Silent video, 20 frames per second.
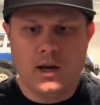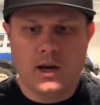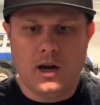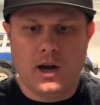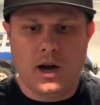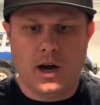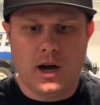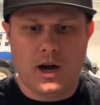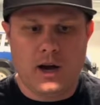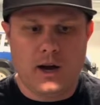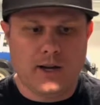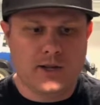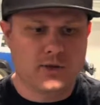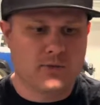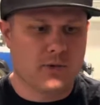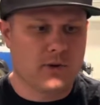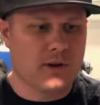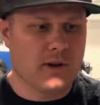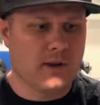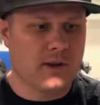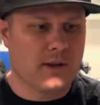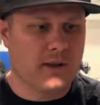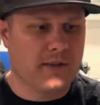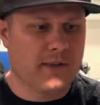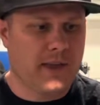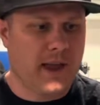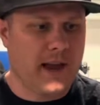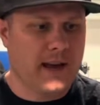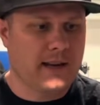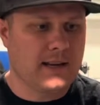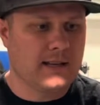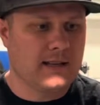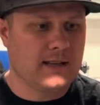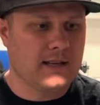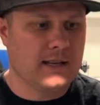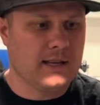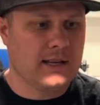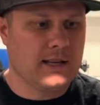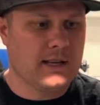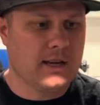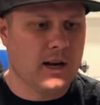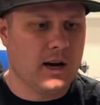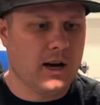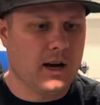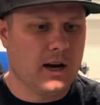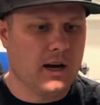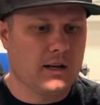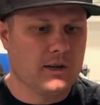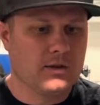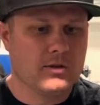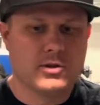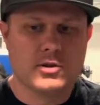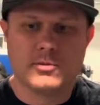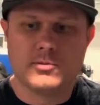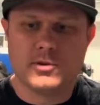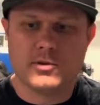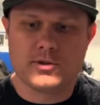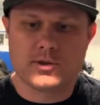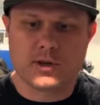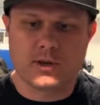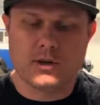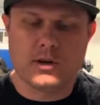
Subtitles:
I just want to thank the YouTube user.